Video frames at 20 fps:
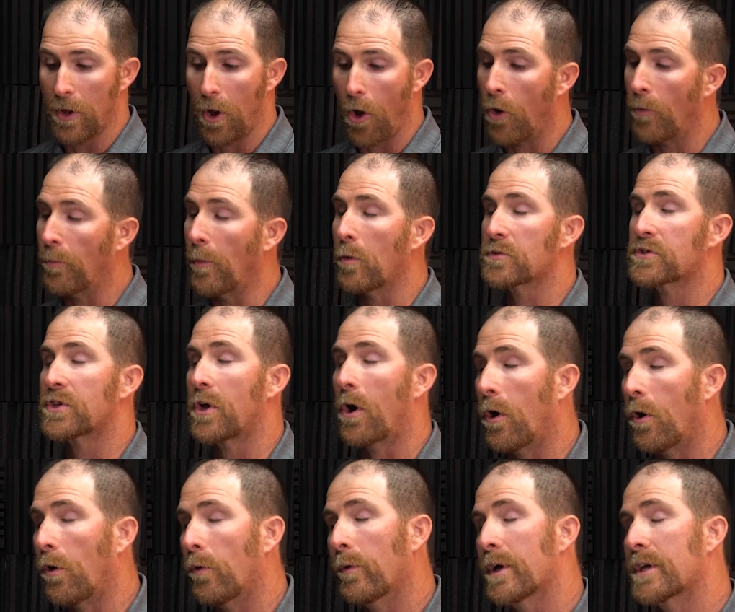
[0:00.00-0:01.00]
almost
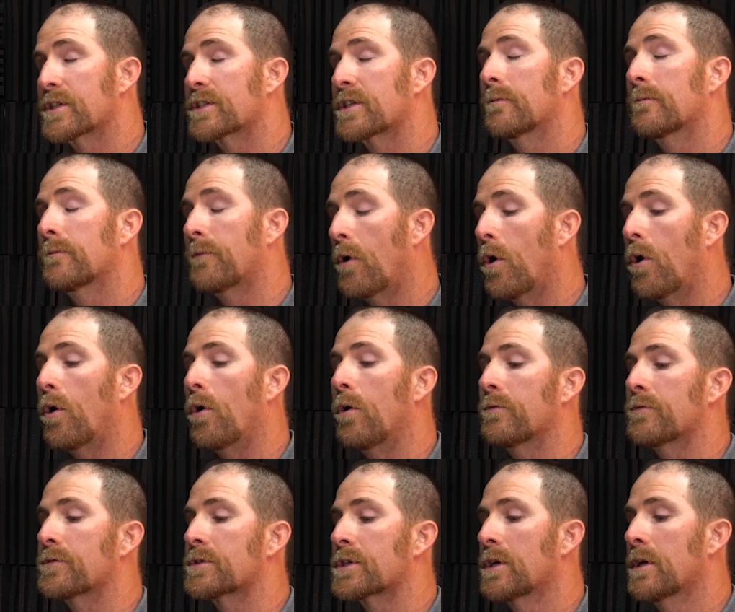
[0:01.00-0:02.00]
always
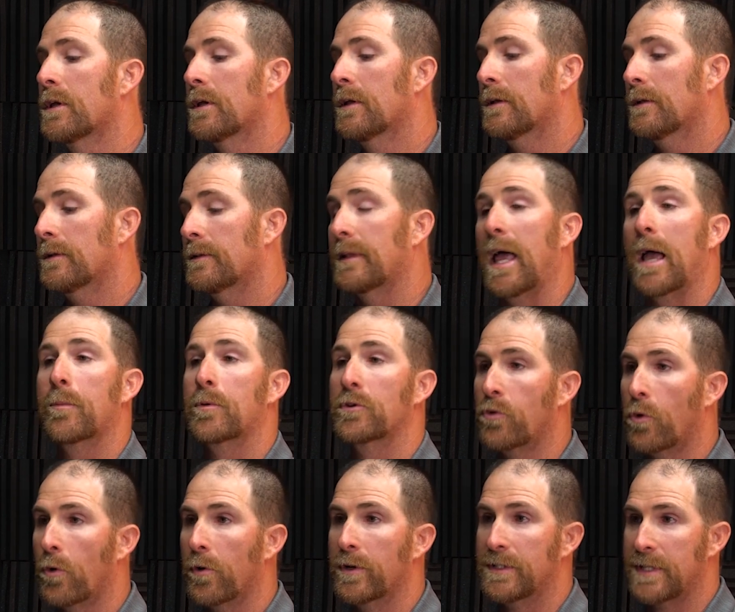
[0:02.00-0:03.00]
involves
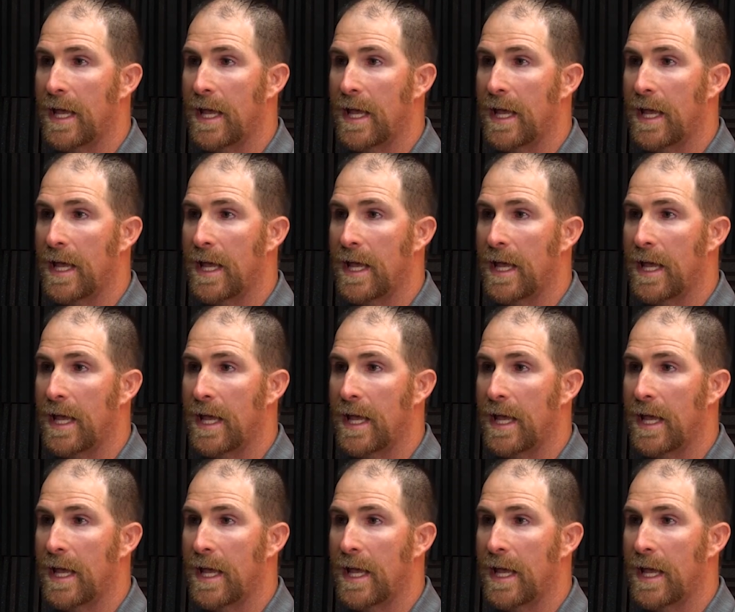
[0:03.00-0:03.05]
laboratory